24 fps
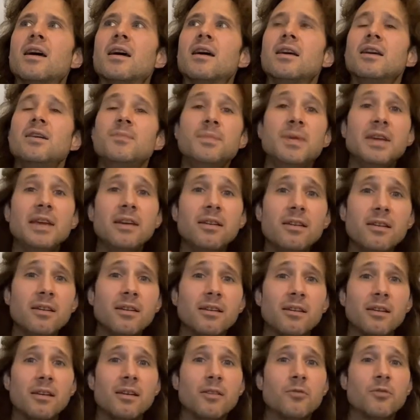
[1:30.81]

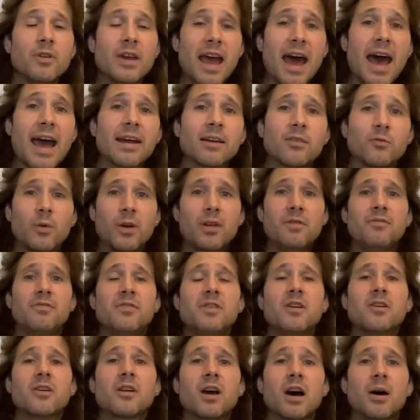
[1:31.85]
immediately react when
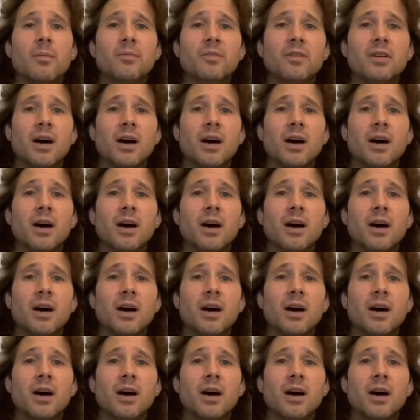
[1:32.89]
fear comes